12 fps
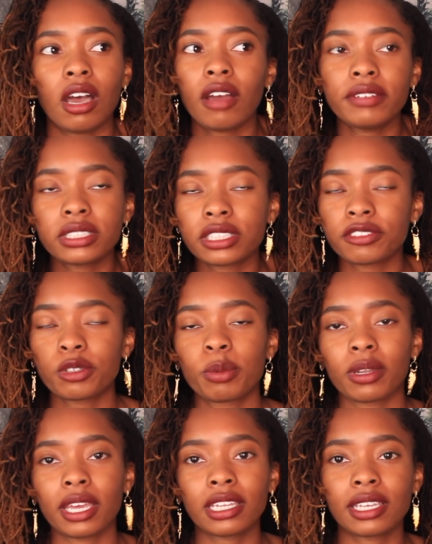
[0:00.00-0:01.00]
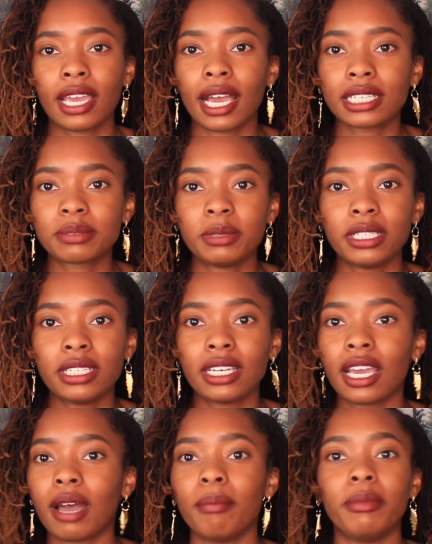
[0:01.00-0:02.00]
obviously if you politely ask
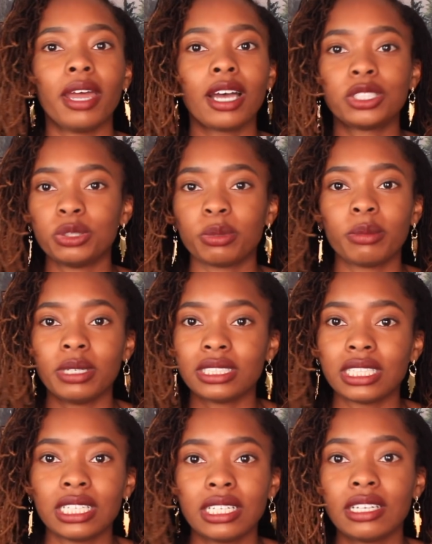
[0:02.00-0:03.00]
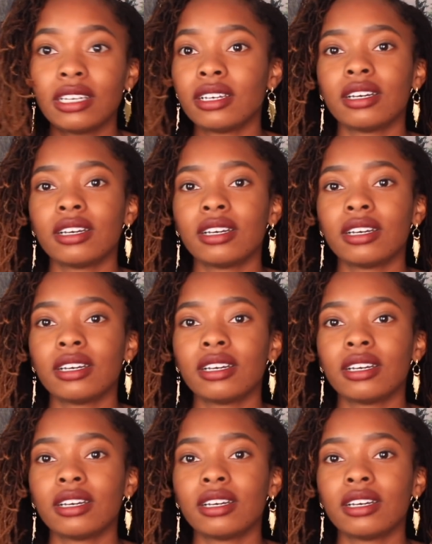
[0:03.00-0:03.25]
me, I'm not super busy,